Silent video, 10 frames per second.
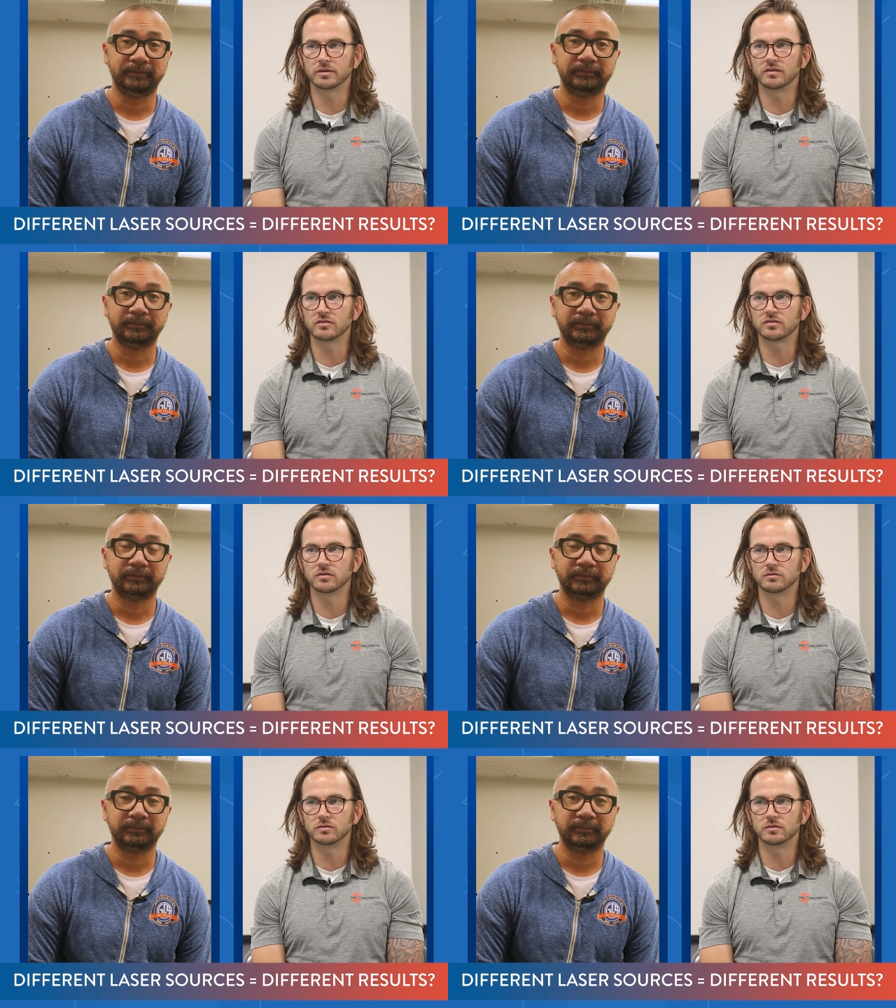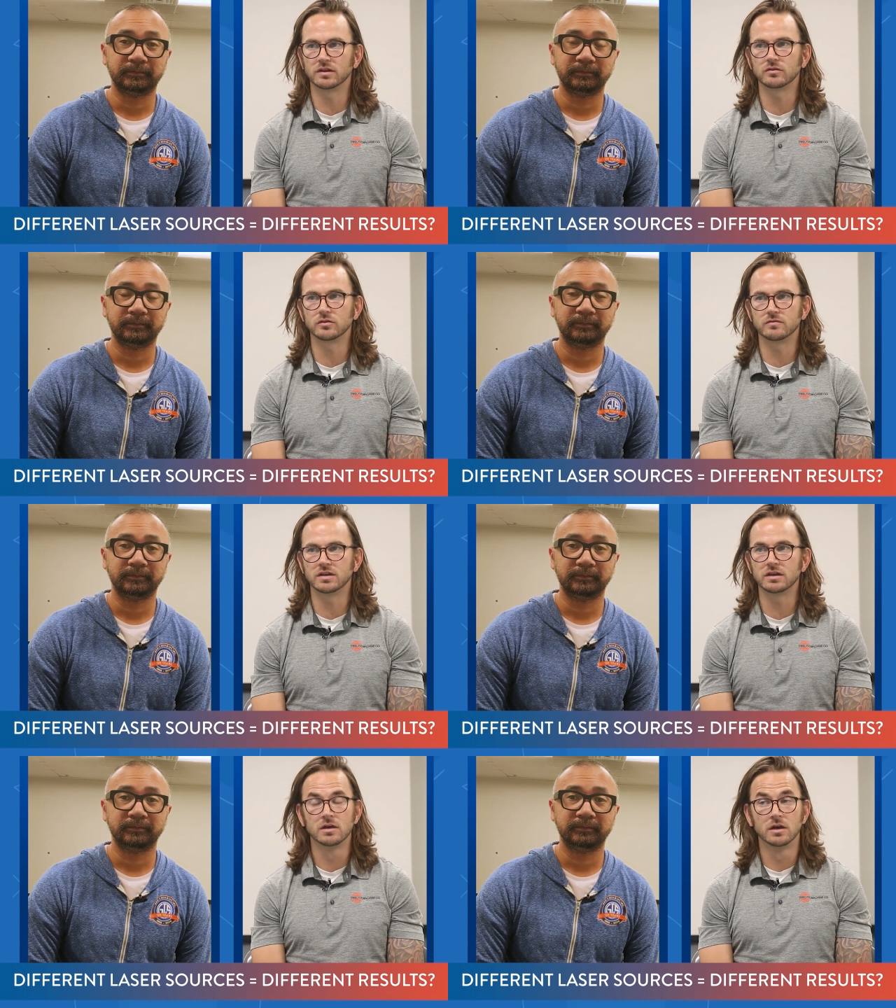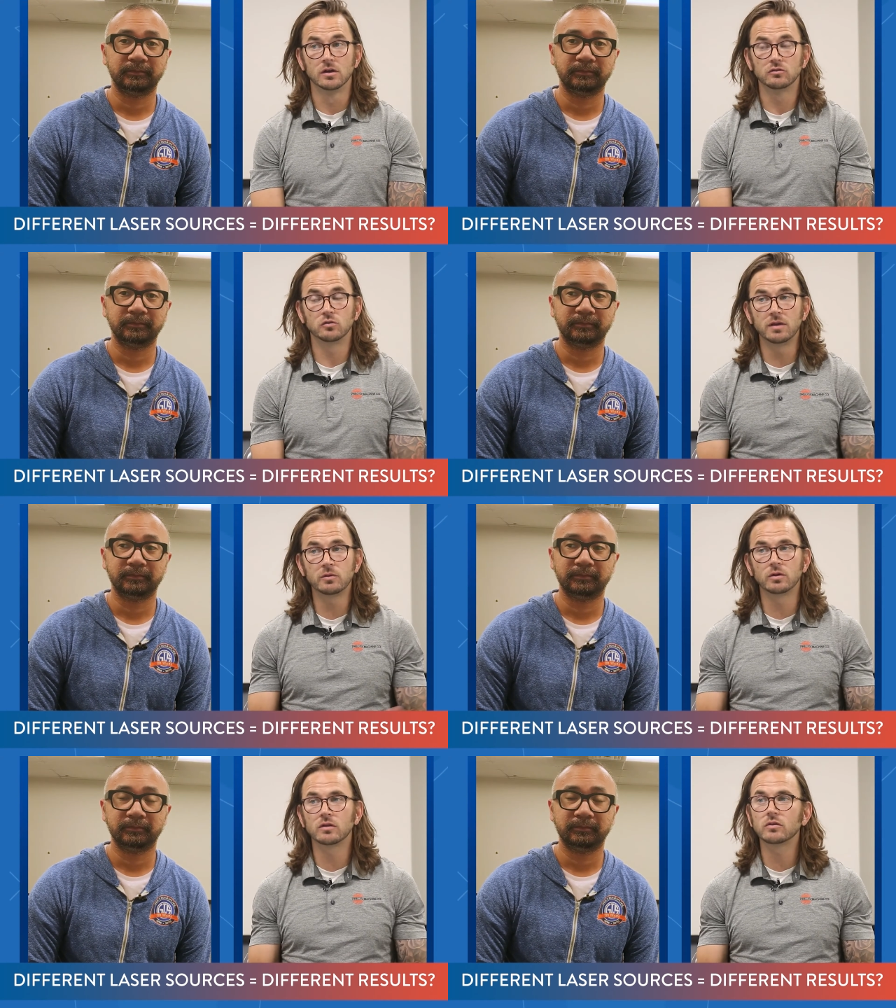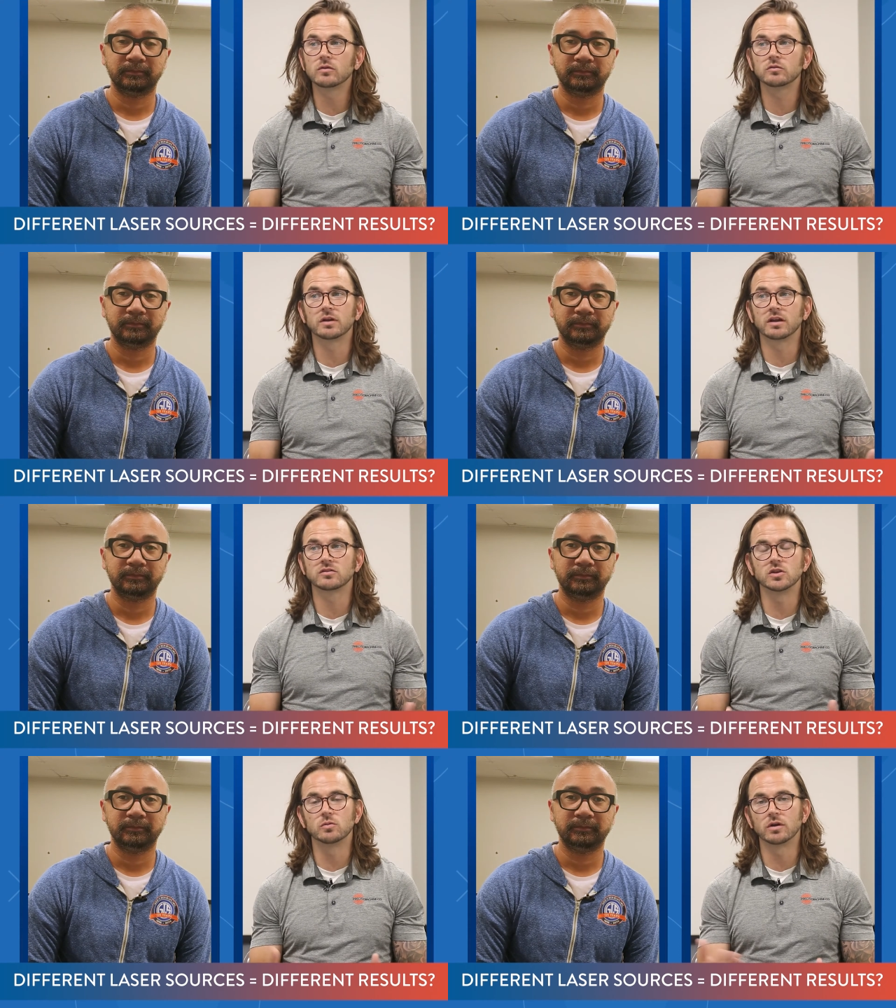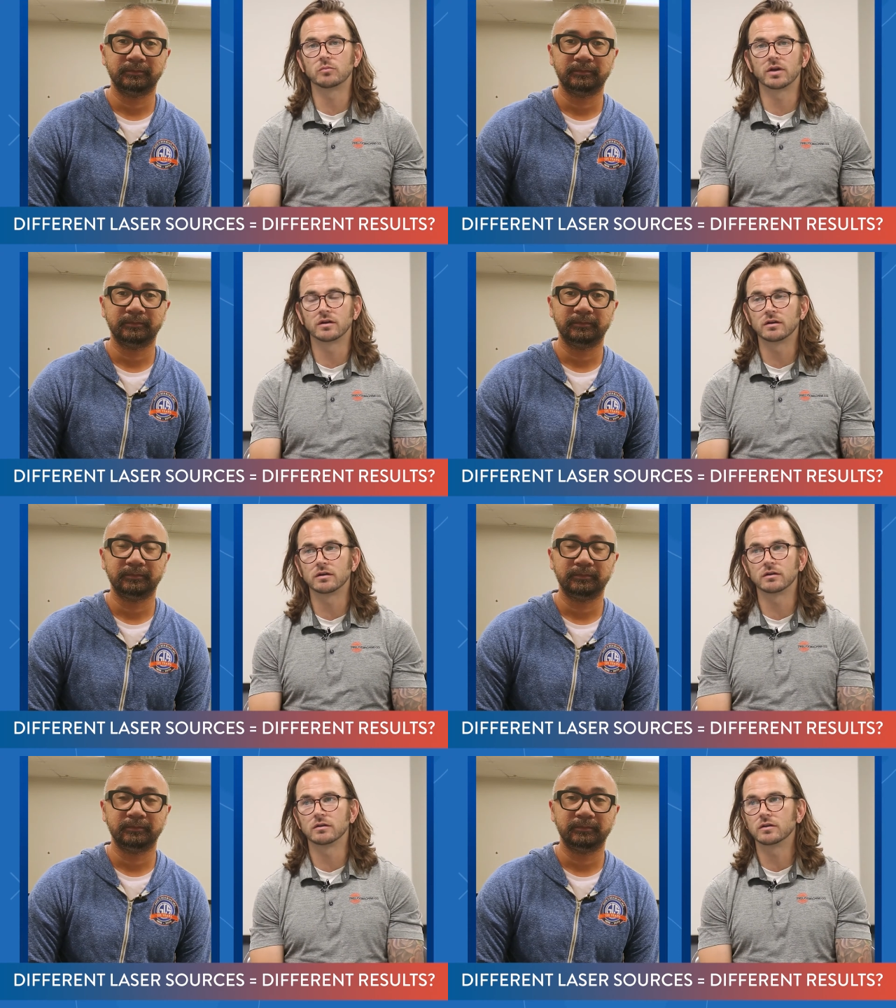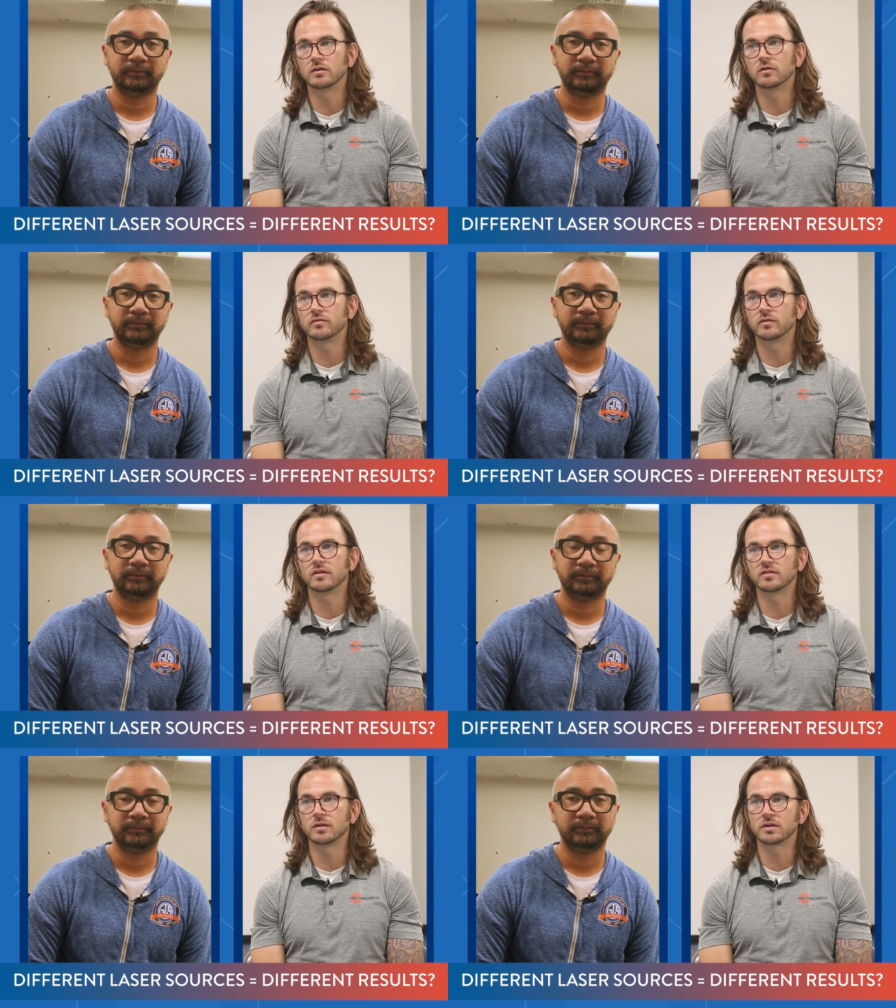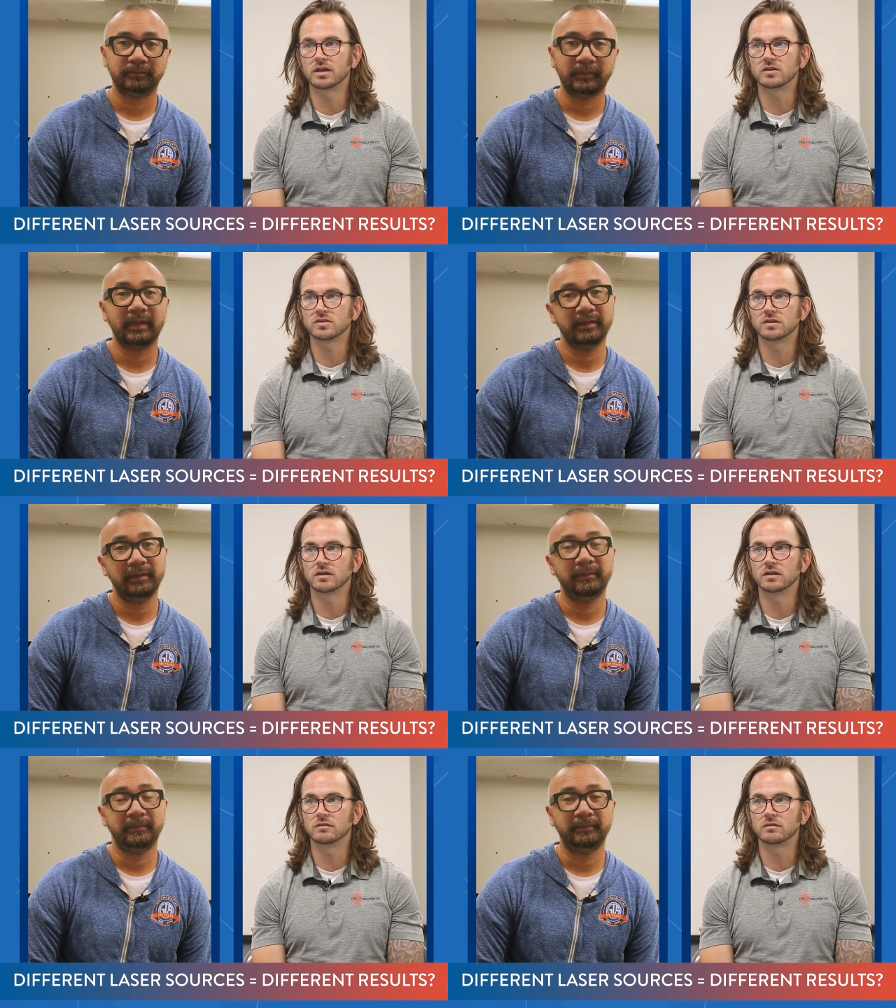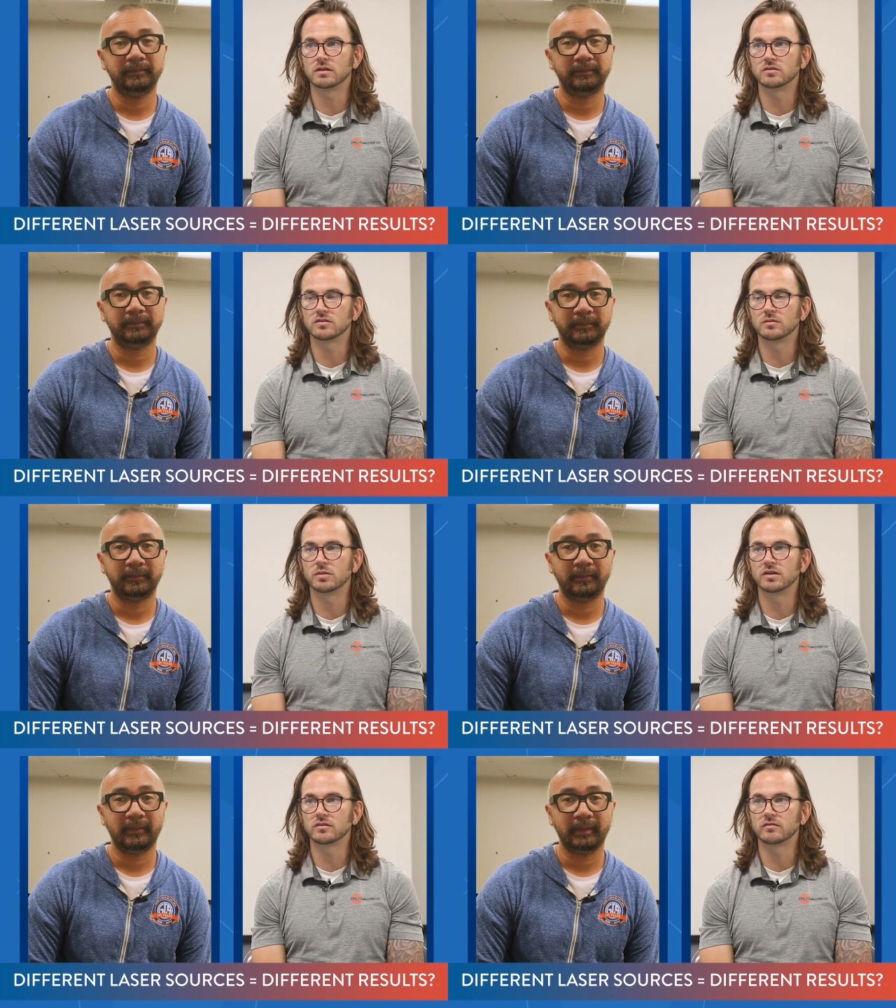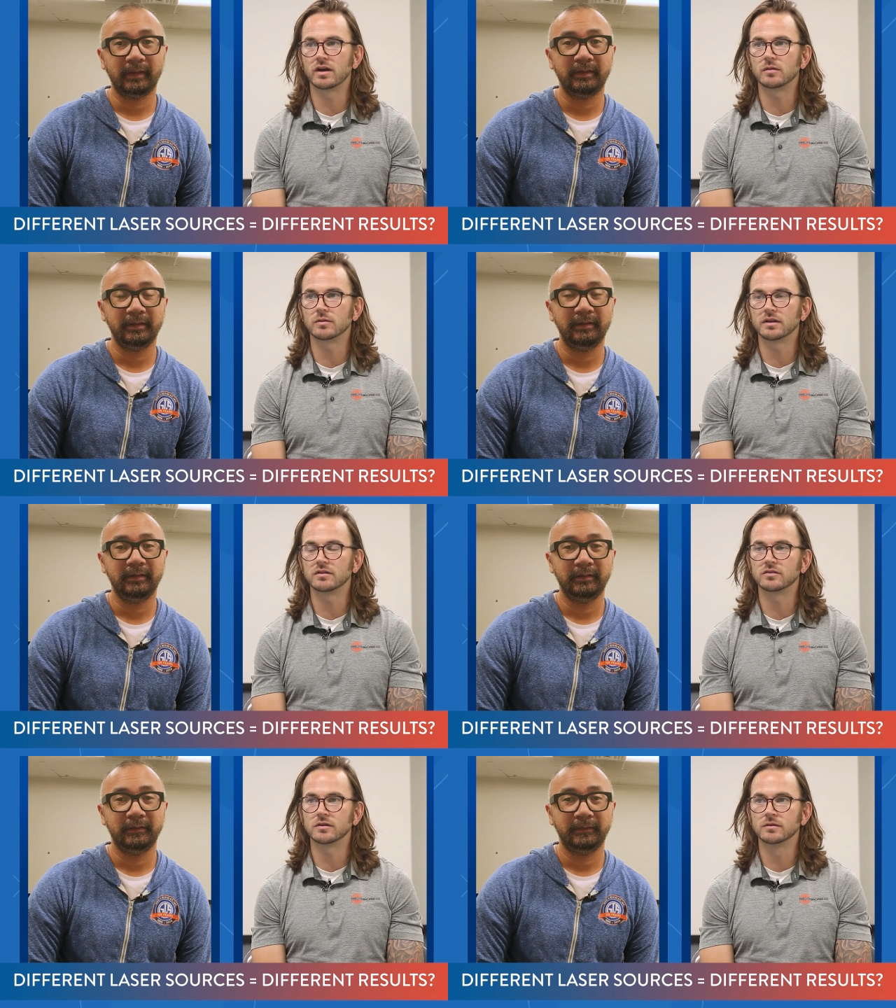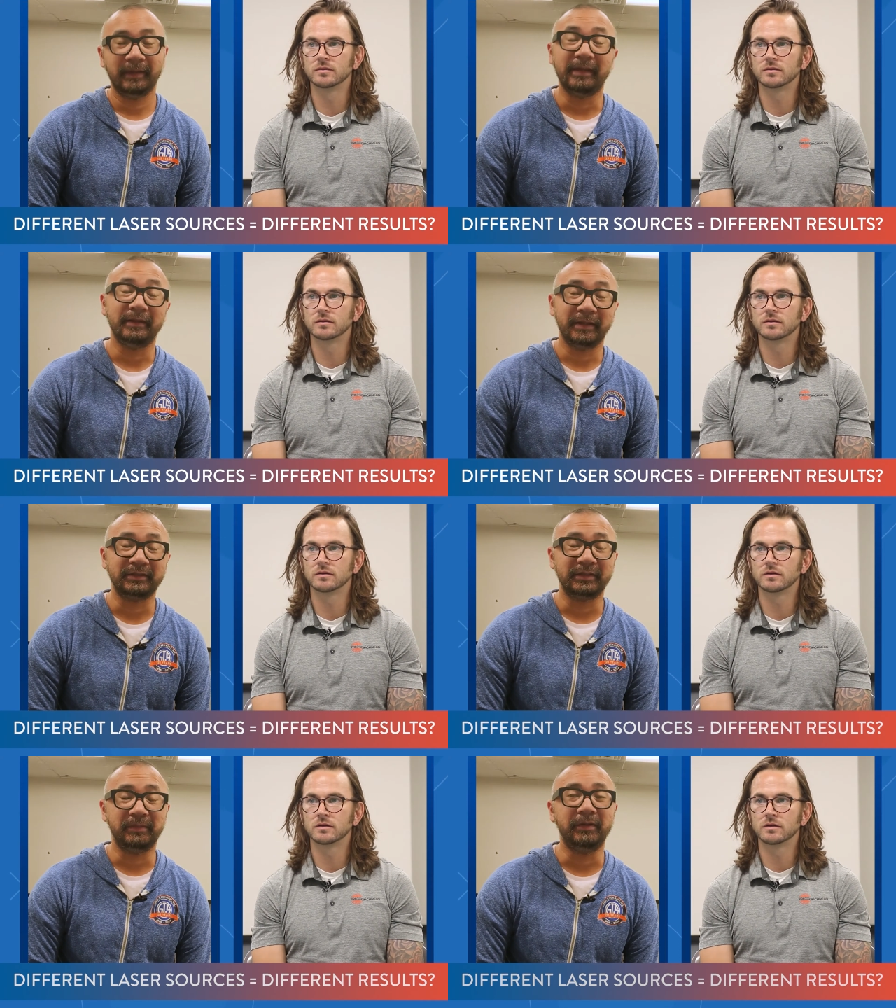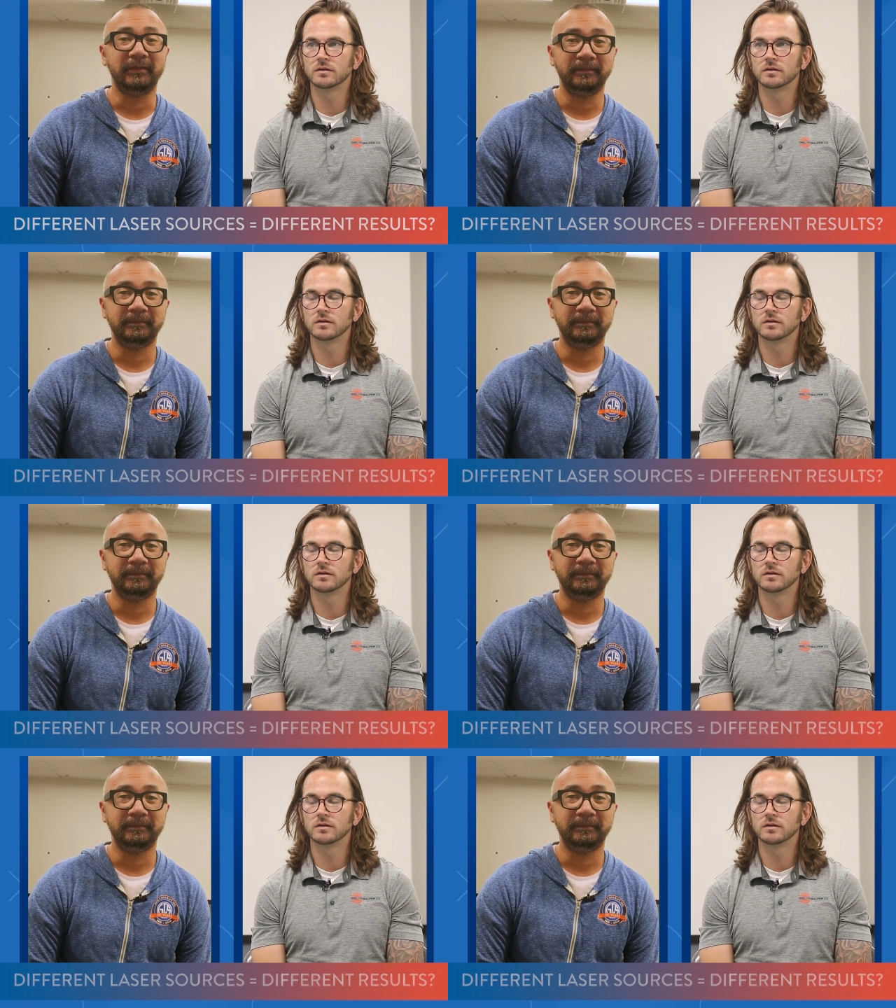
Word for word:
Speaker 1: laser, CO2 laser, UV. So maybe one of those would actually work better, you know, for this application than, than just the basic fiber laser. Ah,
Speaker 2: that's a good point.